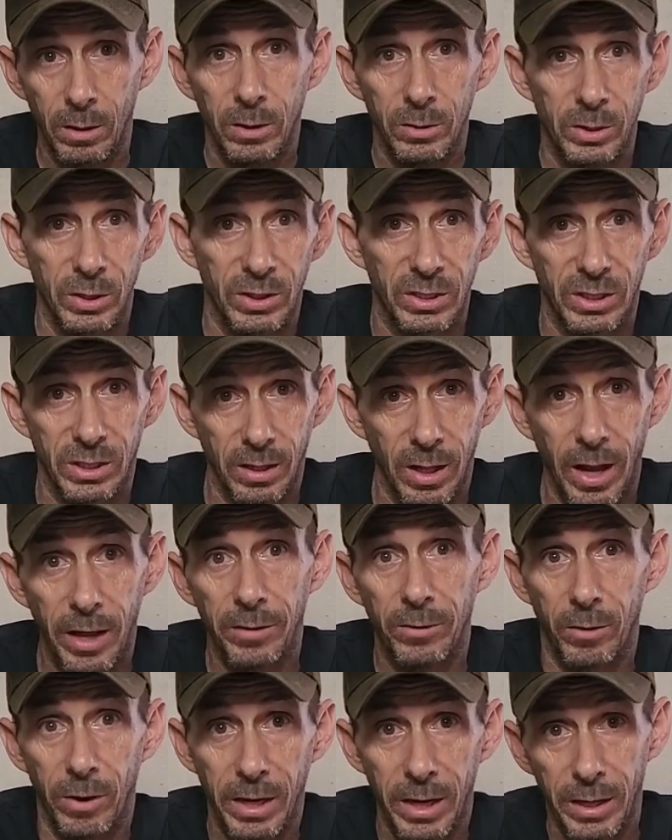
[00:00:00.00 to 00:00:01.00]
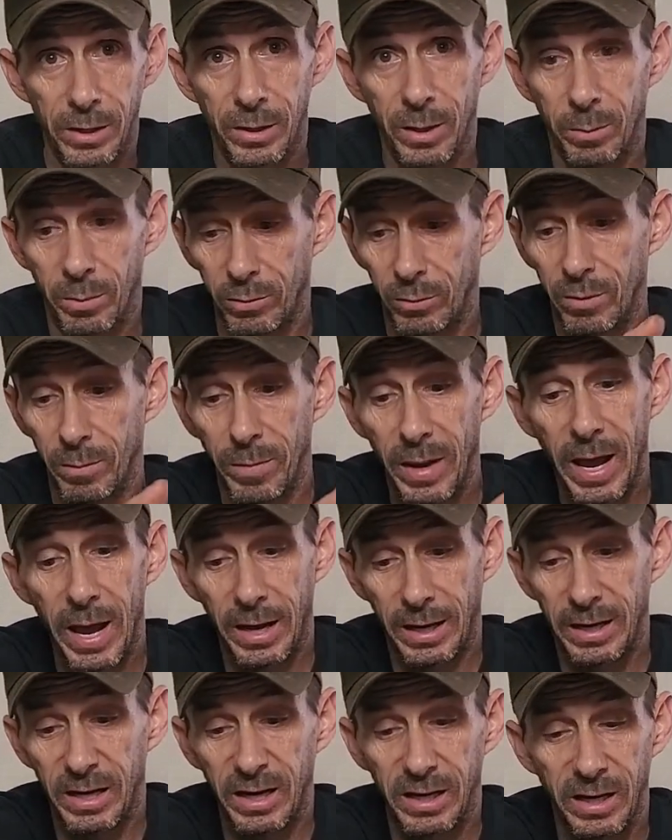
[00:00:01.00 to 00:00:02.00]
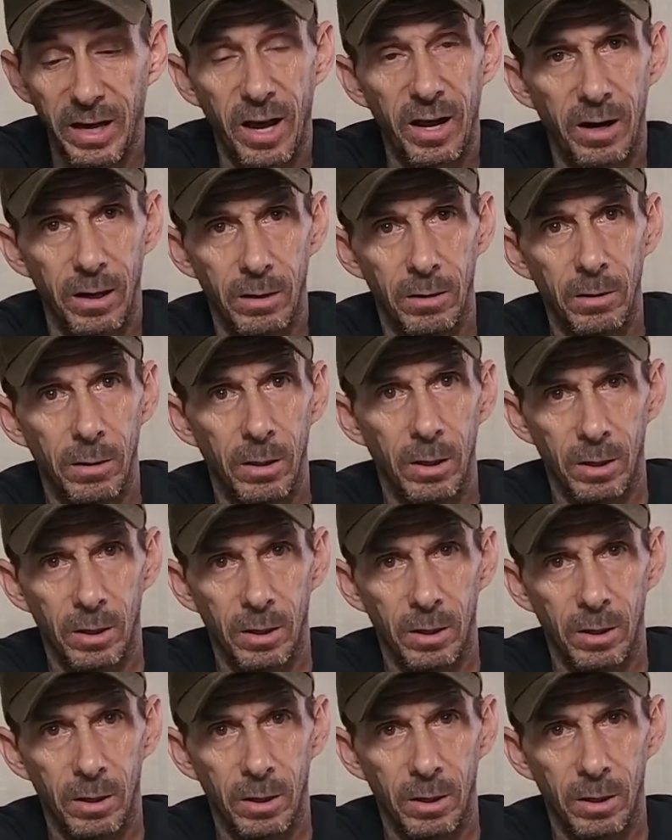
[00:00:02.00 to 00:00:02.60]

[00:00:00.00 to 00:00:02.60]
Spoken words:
just slide their hand up through the back, and it kind of